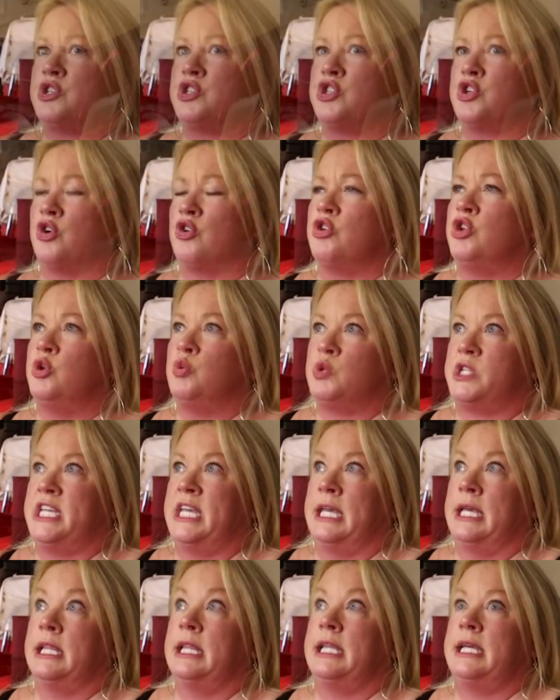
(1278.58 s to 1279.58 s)
certain
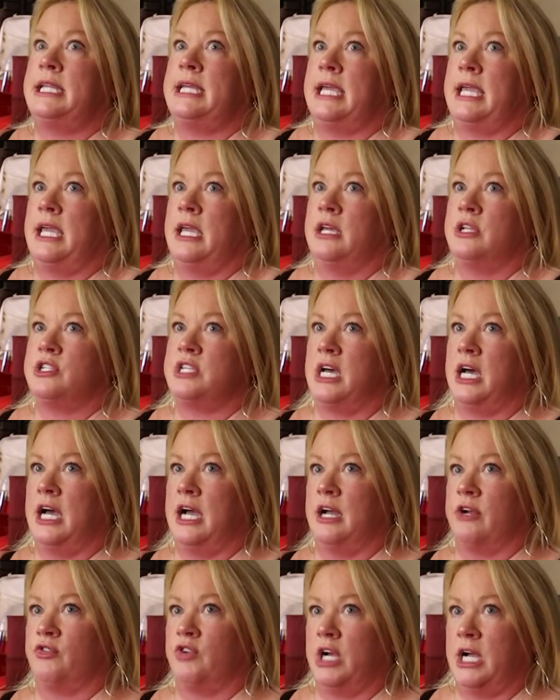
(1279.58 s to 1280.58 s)
utility to
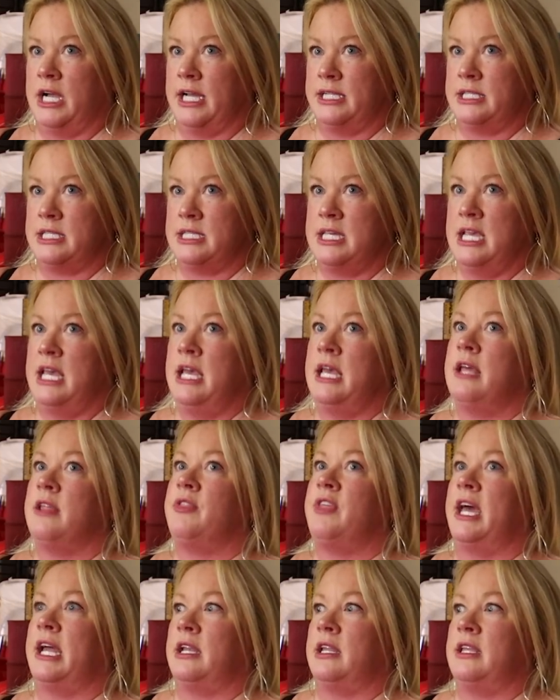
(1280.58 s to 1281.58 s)
hot rods
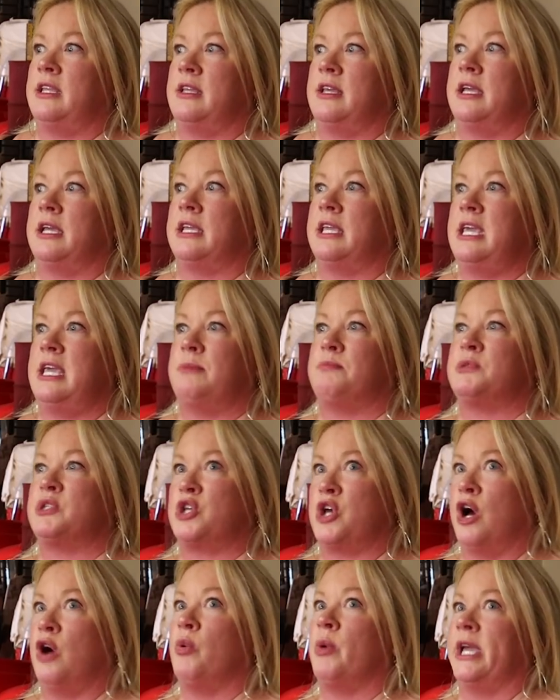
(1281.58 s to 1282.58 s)
that it keeps
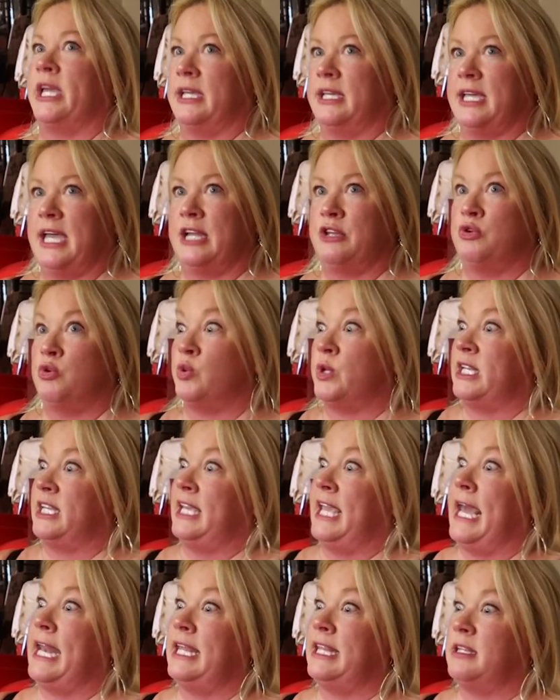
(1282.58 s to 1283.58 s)
going and you can
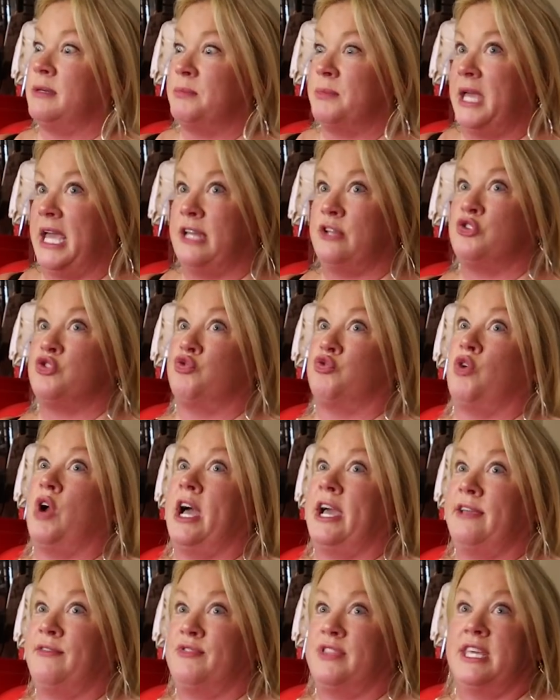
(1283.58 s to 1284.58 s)
get in them and
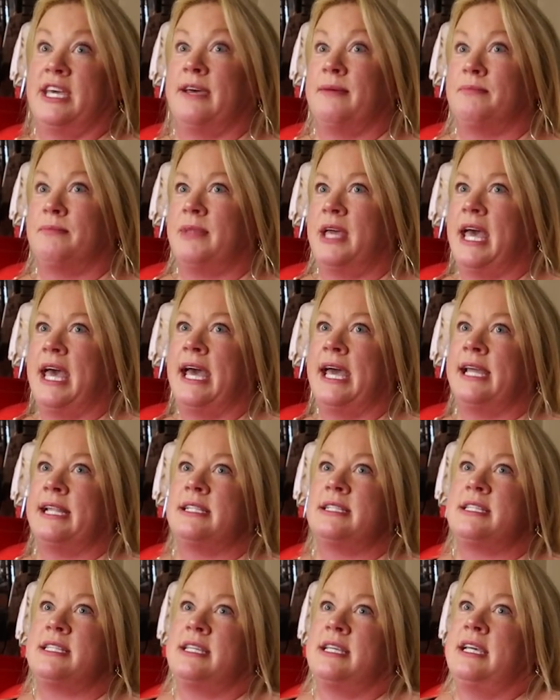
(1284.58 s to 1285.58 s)
drive them
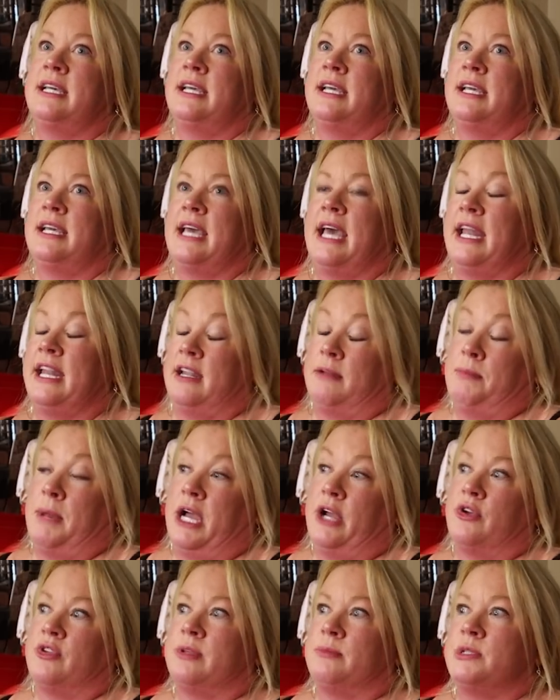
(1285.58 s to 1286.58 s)
and and
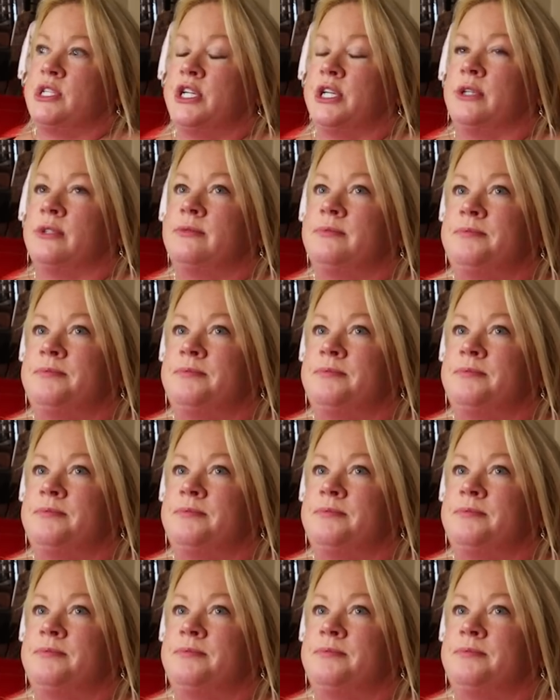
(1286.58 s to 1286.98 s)
admire them too.